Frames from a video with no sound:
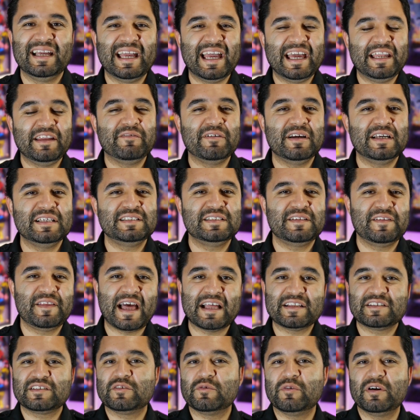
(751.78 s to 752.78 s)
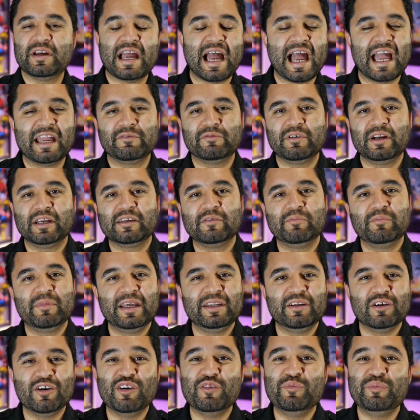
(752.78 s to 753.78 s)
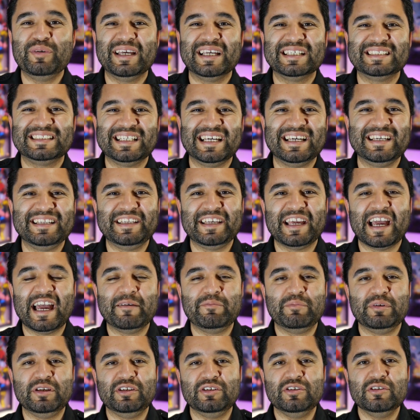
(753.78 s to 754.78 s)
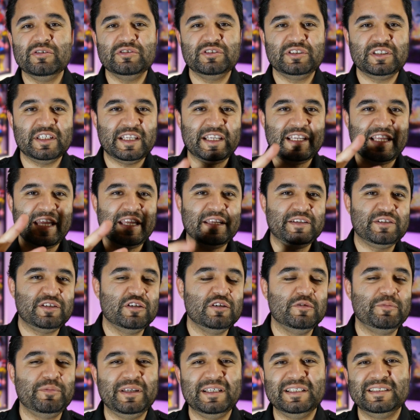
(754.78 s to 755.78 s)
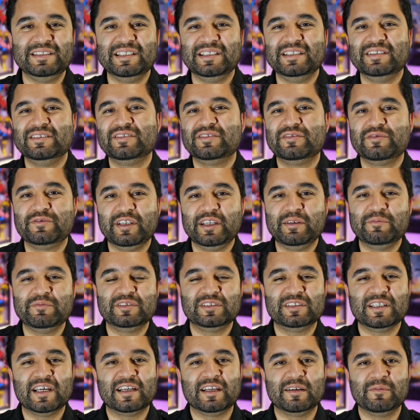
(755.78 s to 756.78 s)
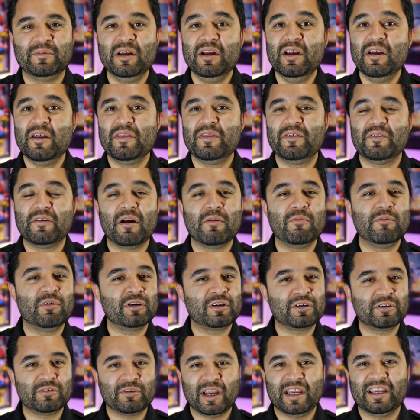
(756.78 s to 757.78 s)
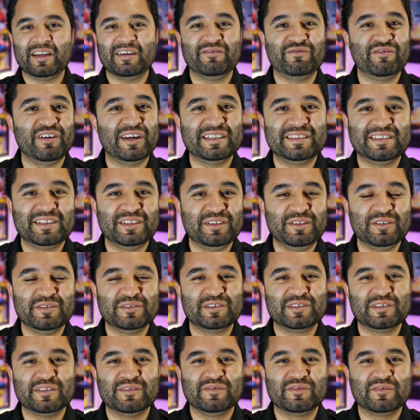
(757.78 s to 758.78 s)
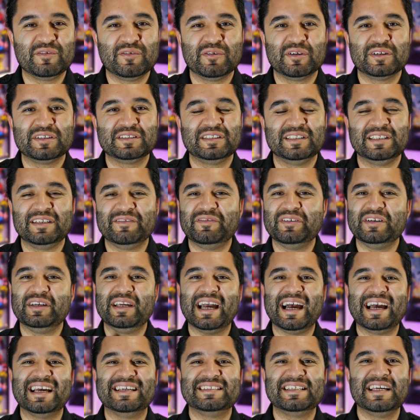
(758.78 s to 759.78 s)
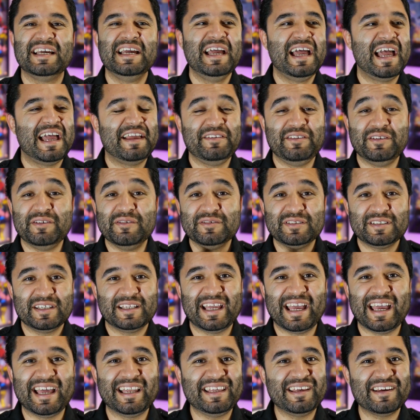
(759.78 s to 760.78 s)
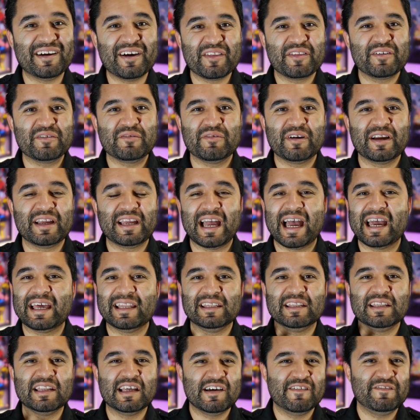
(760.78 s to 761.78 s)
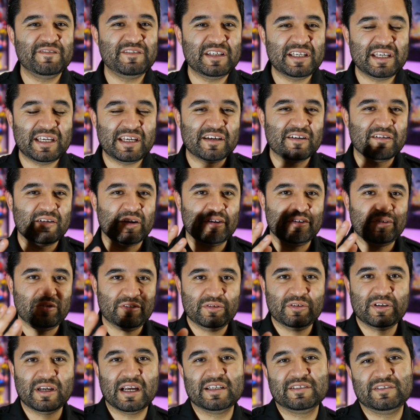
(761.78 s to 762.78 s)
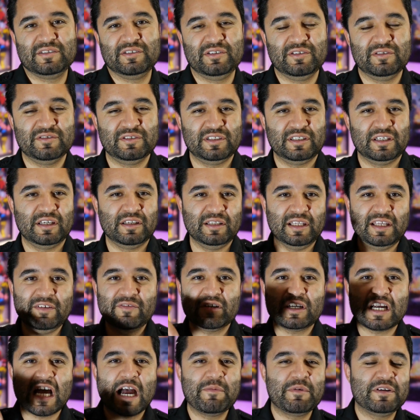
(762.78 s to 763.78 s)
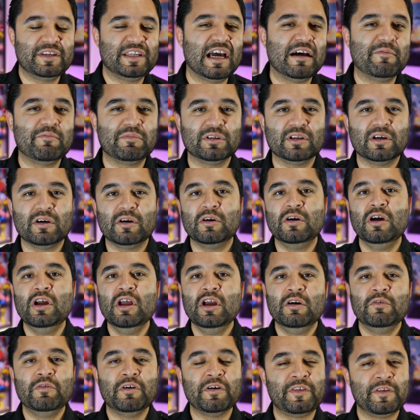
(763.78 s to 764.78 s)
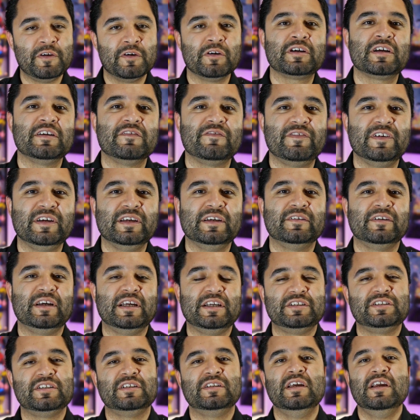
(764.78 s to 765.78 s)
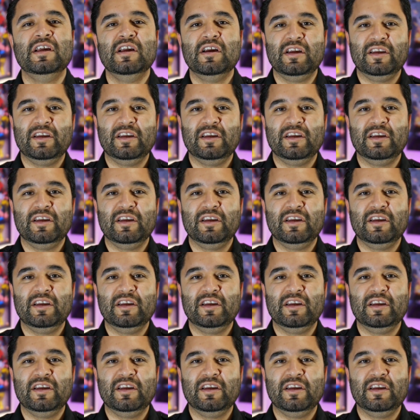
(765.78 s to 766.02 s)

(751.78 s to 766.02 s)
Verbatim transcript: Anyways, that's the way I recommend O B S N D I be used in a two P C stream setup. There are more creative ways to use it, of course, and if you guys use it any other way, I'd love to hear how you guys are using it. Leave a comment down below with your configuration.